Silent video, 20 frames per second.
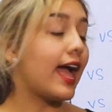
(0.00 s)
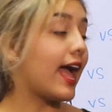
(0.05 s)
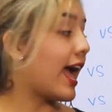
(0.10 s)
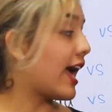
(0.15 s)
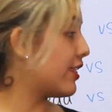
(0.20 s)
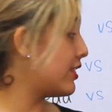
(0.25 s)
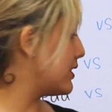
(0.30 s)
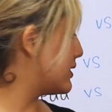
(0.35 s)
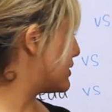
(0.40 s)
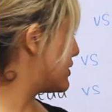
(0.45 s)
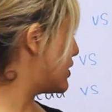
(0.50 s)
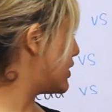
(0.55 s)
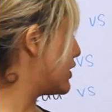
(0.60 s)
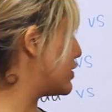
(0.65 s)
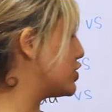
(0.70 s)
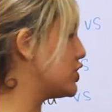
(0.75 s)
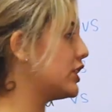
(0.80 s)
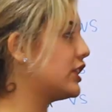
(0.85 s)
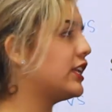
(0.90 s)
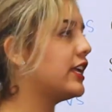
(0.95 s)
A
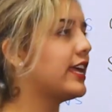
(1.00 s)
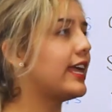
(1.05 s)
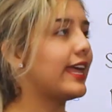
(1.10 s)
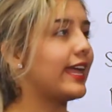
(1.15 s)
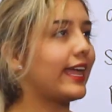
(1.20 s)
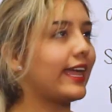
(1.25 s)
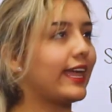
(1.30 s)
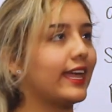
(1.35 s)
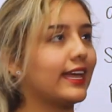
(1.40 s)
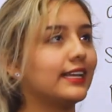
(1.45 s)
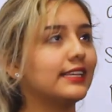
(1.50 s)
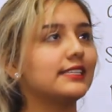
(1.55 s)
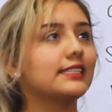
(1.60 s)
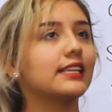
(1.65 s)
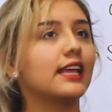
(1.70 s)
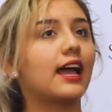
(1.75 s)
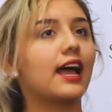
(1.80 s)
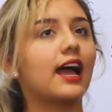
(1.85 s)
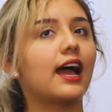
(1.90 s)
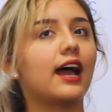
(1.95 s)
discussion
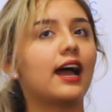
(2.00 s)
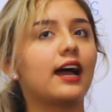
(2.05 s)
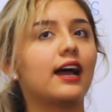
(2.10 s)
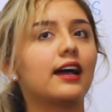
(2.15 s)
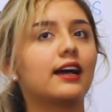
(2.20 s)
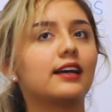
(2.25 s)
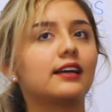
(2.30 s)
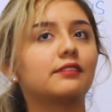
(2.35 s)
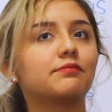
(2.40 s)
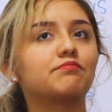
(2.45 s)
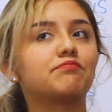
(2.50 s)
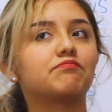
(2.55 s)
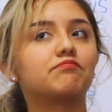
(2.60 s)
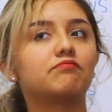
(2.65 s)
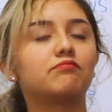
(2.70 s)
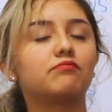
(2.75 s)
is a